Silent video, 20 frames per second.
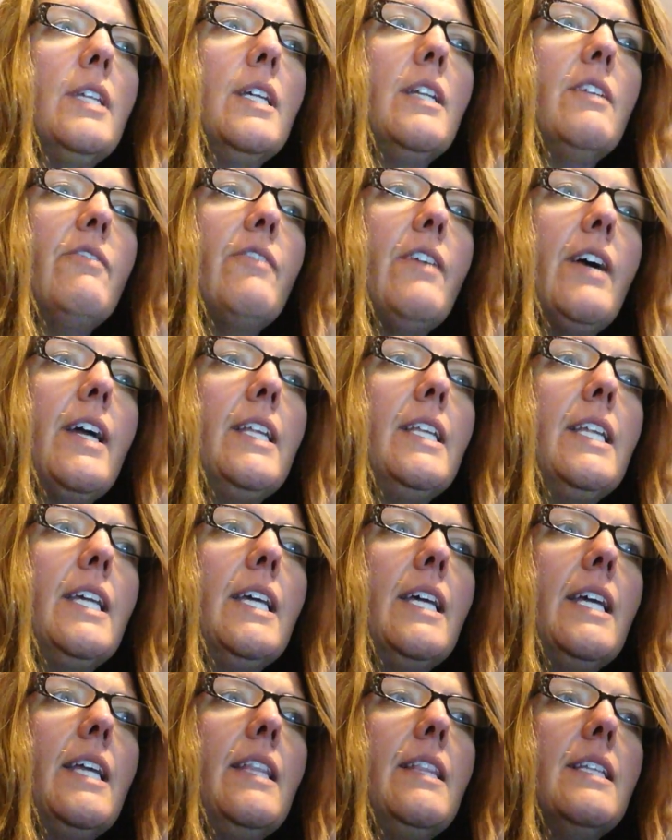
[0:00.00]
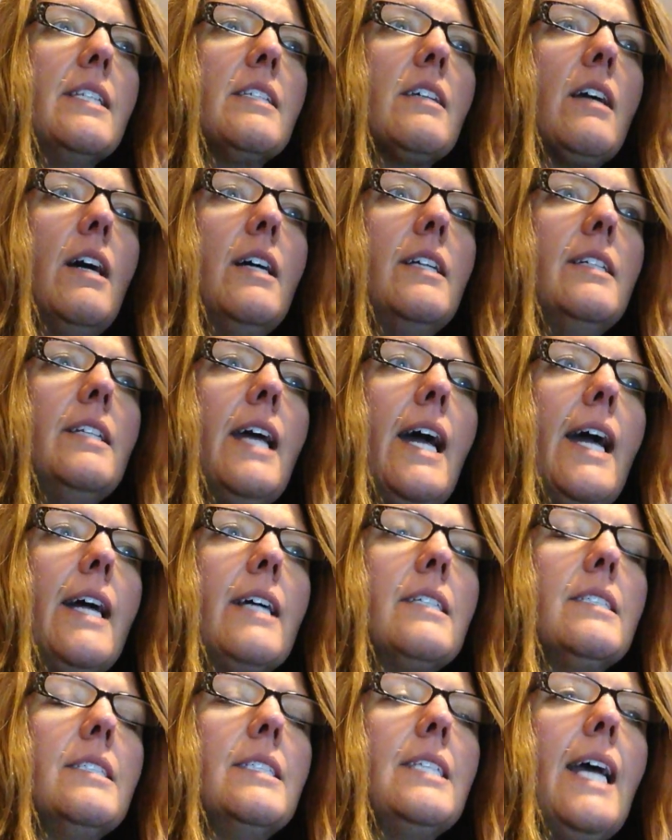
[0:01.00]
They defined it in this
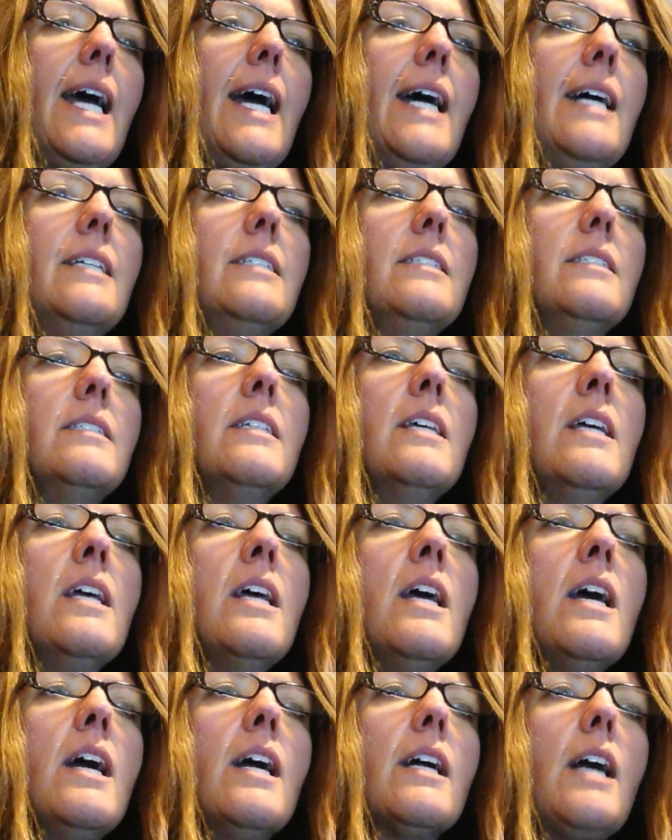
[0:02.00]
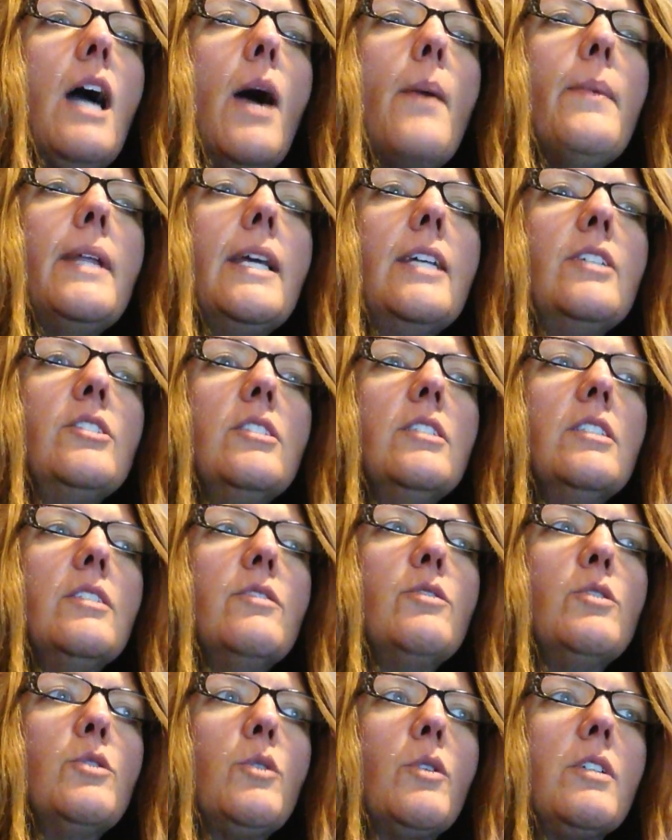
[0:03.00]
context as combinations
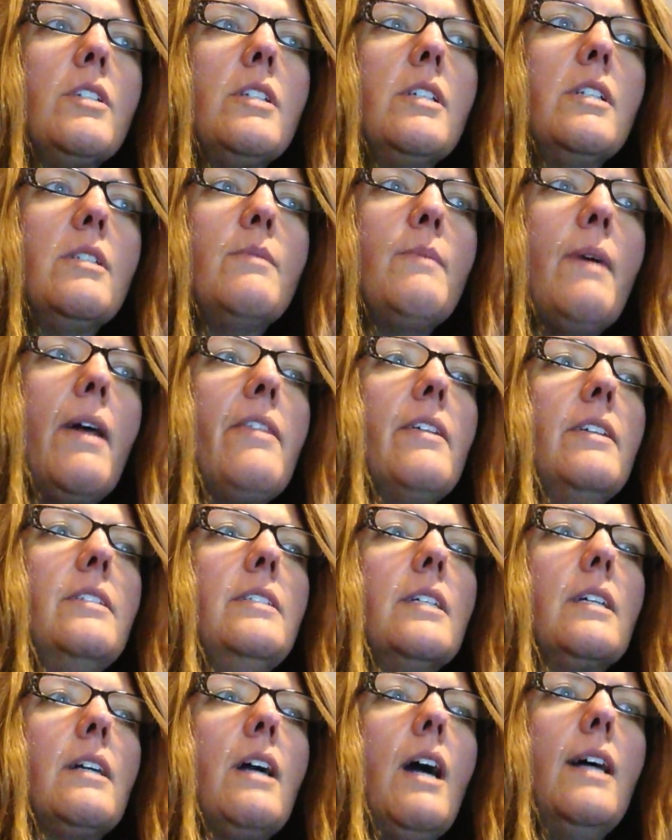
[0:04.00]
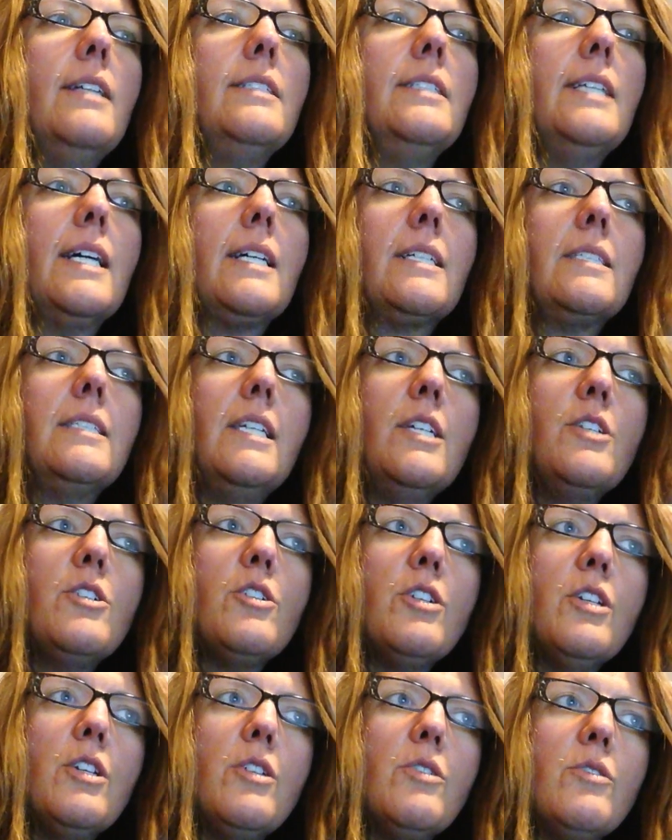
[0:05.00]
of sources, methods, and context
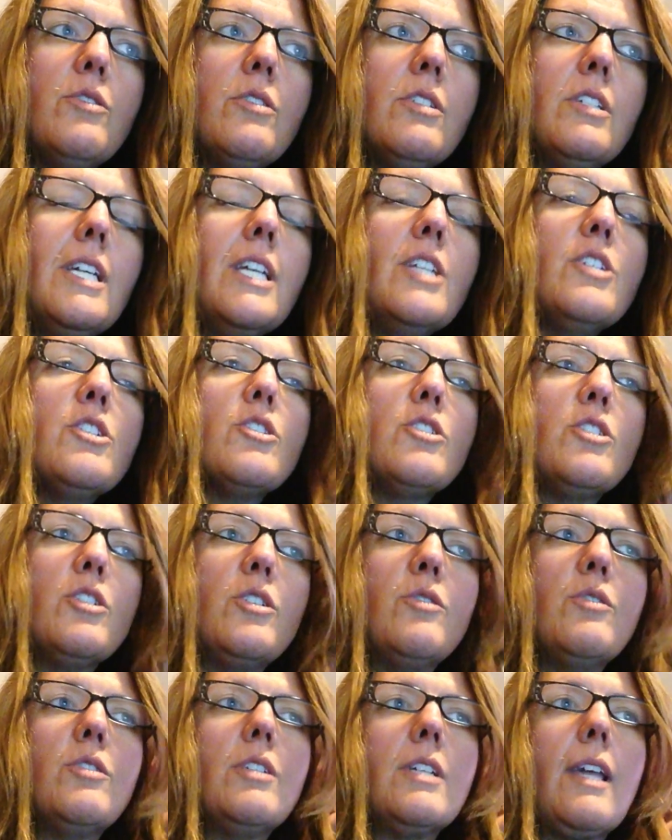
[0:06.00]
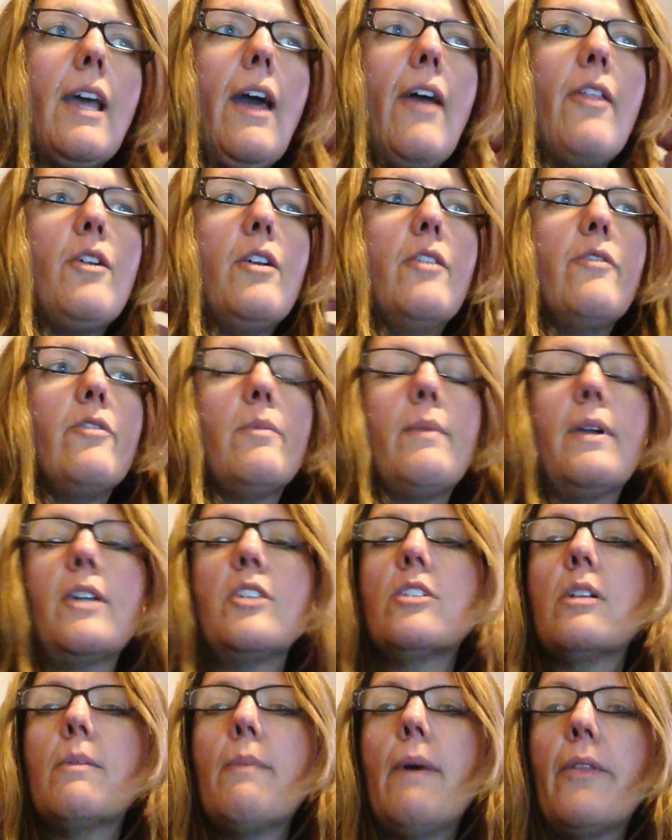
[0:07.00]
teachers use to gather
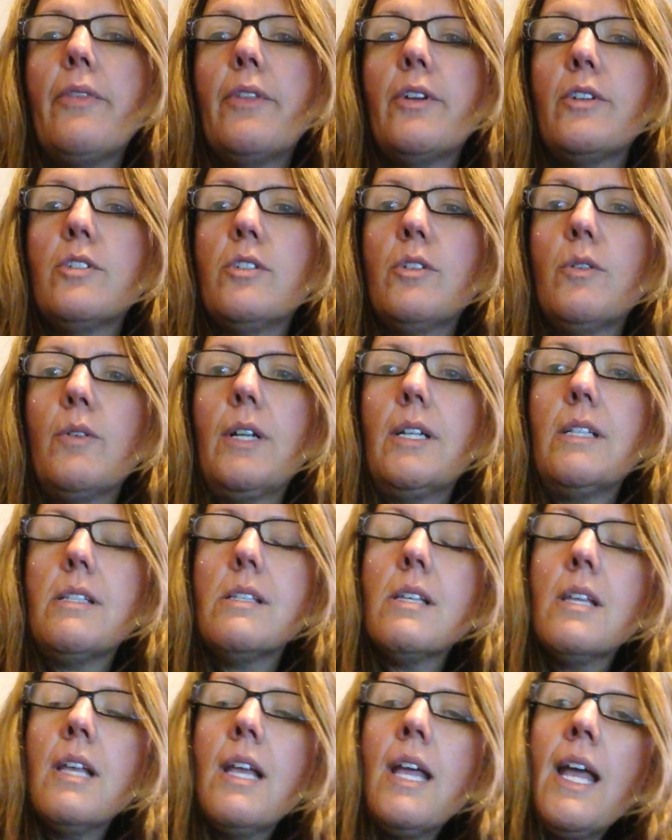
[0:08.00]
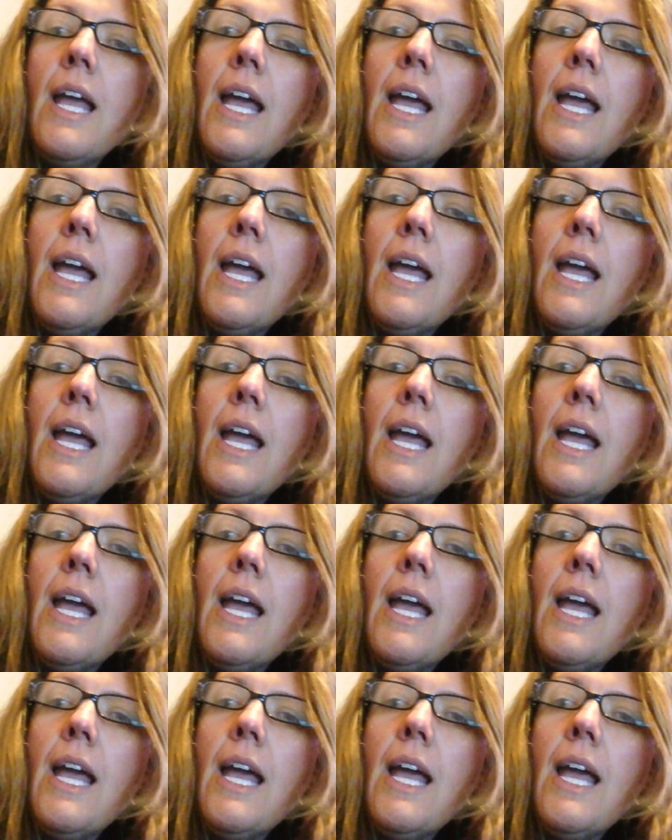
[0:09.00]
information about their students.